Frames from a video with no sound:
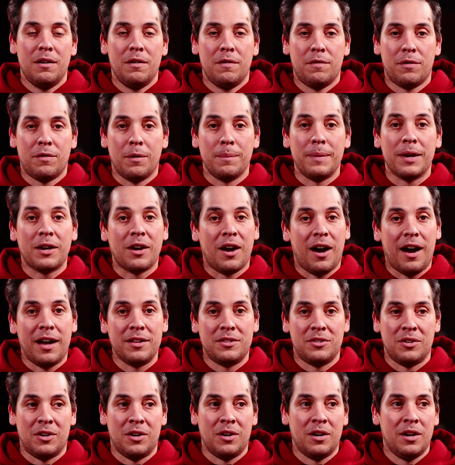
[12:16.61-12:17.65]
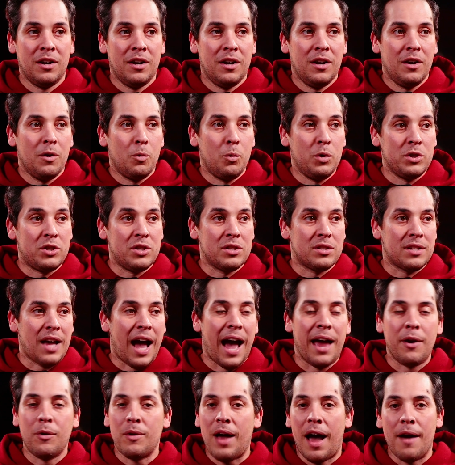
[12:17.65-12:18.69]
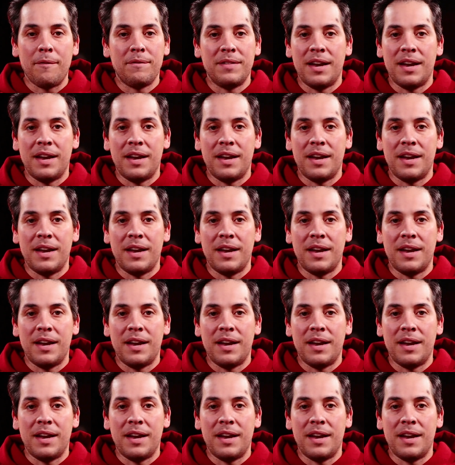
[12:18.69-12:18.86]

from the concert, which is, I've